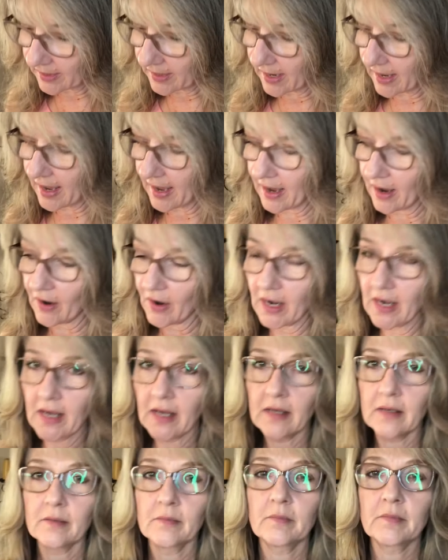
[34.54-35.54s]

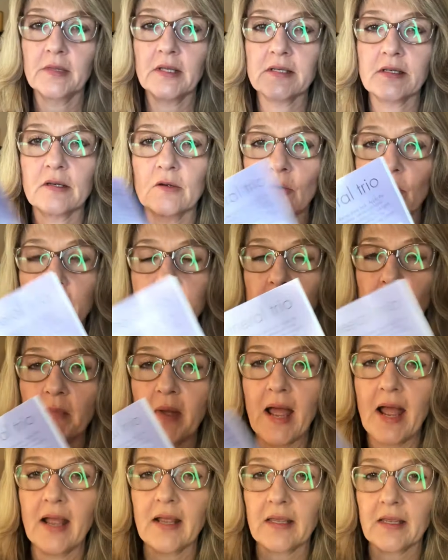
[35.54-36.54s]
there's an awesome
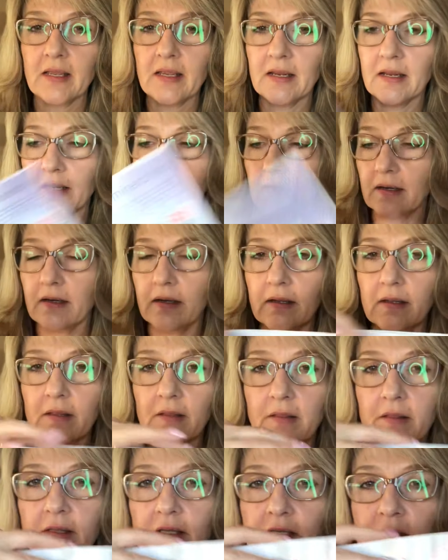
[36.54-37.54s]
pack in this